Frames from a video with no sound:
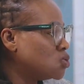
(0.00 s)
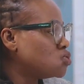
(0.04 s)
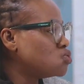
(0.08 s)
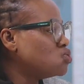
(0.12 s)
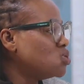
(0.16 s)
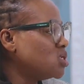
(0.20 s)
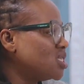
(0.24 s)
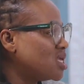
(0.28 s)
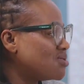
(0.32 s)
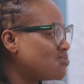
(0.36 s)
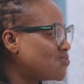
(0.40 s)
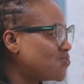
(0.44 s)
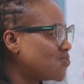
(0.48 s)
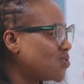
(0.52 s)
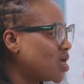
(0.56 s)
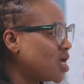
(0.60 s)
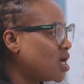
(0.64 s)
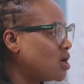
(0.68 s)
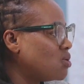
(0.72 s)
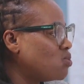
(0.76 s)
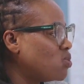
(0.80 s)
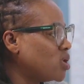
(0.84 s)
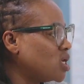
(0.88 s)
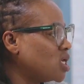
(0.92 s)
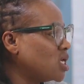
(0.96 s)
Through the
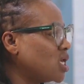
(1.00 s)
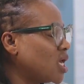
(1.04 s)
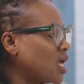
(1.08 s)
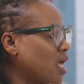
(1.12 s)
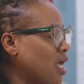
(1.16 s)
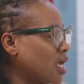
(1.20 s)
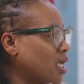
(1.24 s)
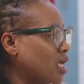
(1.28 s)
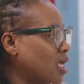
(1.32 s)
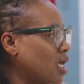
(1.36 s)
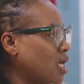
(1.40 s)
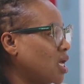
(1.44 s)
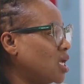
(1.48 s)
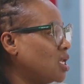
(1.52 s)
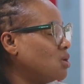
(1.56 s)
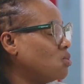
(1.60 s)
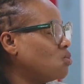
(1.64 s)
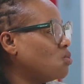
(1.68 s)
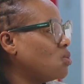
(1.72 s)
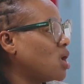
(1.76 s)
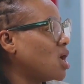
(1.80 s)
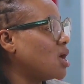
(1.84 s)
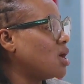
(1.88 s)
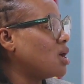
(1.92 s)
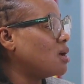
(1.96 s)
fair, we
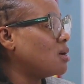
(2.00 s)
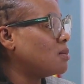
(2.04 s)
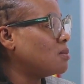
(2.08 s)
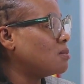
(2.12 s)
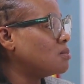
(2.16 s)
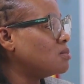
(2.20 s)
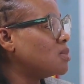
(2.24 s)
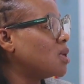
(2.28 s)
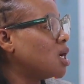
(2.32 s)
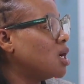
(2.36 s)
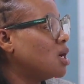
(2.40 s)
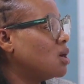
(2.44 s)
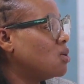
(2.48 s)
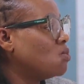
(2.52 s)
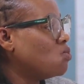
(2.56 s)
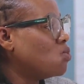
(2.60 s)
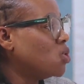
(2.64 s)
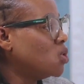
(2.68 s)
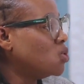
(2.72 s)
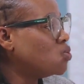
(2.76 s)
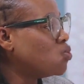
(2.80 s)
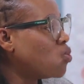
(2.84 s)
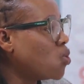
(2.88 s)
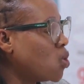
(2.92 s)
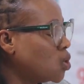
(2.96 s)
again
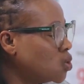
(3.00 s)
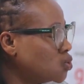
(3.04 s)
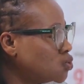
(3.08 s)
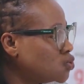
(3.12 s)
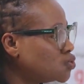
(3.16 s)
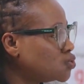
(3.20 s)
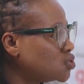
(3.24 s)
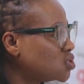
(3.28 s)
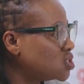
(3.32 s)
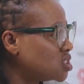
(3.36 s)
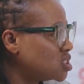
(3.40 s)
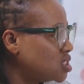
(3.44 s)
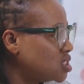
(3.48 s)
would want to